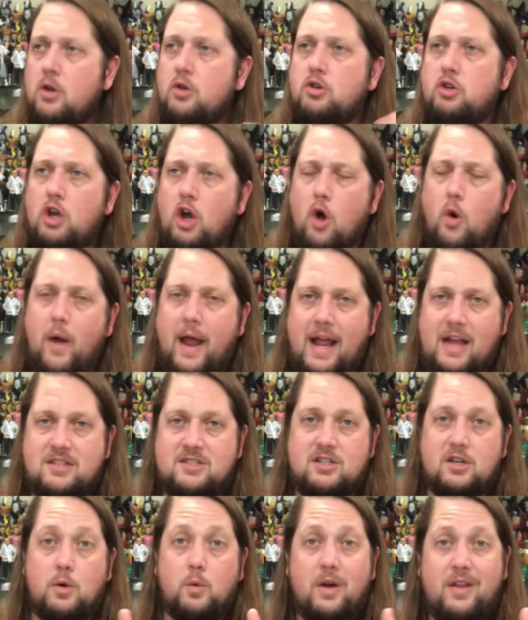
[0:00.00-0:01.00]
No
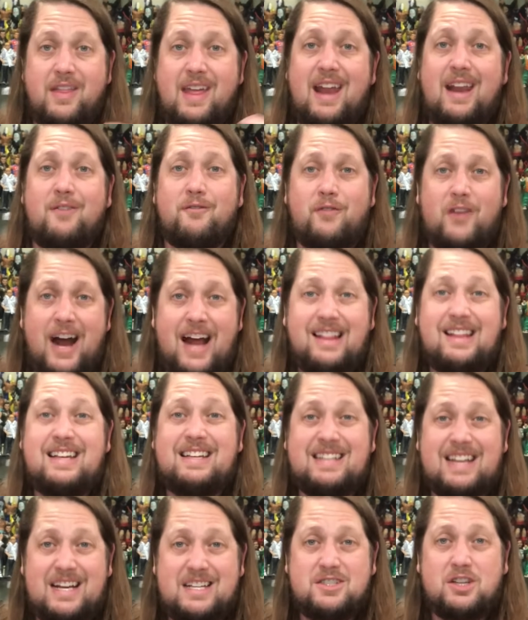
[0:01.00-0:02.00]
answer. Well, then it finally
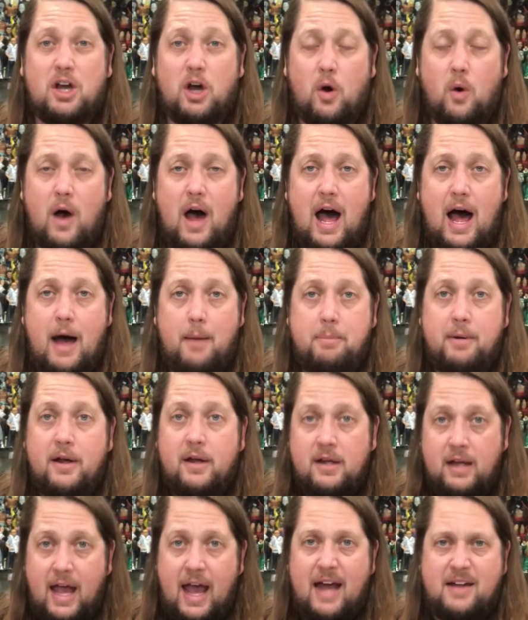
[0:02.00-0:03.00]
does go up
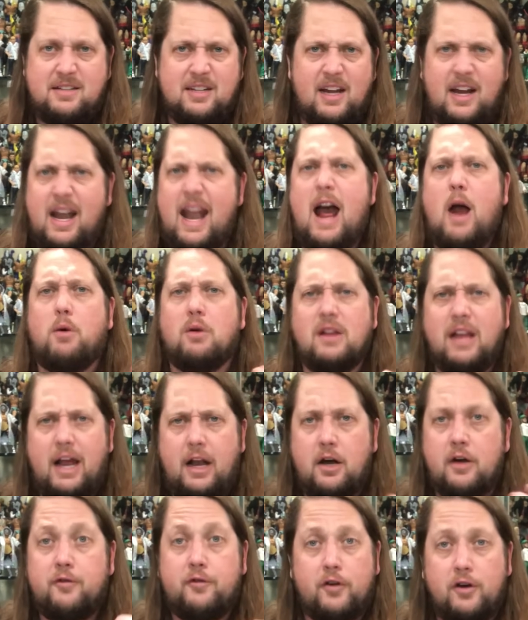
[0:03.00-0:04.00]
at uh, an hour
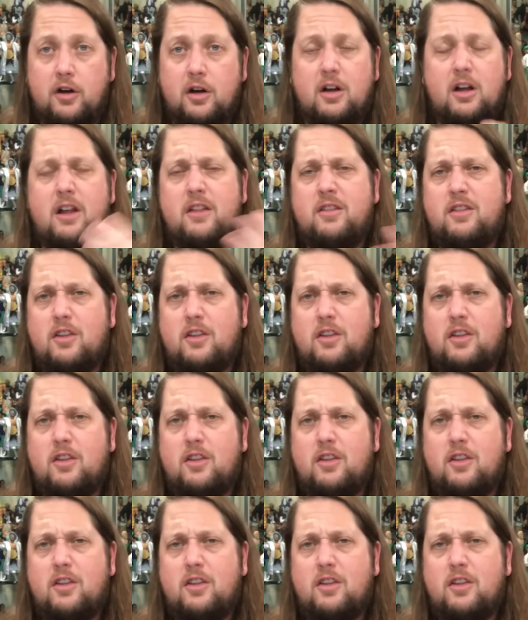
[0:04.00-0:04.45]
later for uh,